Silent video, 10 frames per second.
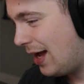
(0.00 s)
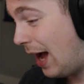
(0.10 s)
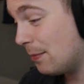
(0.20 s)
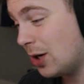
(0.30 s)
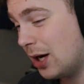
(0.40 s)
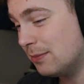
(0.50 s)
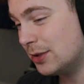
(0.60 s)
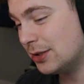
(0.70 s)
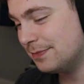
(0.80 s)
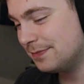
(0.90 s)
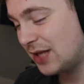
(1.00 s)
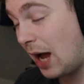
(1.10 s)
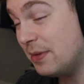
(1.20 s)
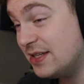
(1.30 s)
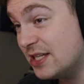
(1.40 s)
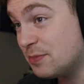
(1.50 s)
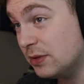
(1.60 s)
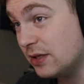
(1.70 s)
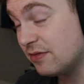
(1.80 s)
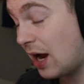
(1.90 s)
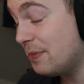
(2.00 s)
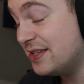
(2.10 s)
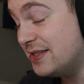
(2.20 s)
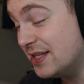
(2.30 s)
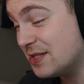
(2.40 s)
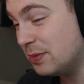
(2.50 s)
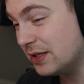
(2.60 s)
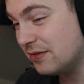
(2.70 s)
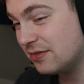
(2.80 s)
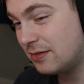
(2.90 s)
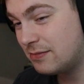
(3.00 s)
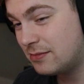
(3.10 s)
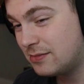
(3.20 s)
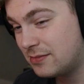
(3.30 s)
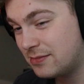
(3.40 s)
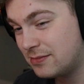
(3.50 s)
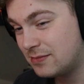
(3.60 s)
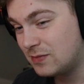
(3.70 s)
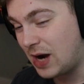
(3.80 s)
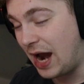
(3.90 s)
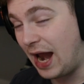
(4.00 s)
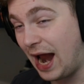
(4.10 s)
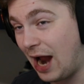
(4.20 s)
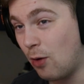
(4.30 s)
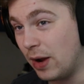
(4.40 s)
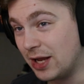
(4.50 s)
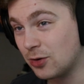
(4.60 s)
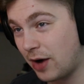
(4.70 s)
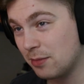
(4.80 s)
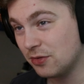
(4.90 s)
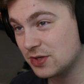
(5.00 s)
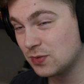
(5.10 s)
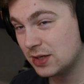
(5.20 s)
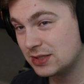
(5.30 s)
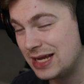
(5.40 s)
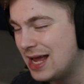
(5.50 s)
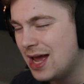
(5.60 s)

I'm gone, bro. I'm in disbelief at how incredible this was.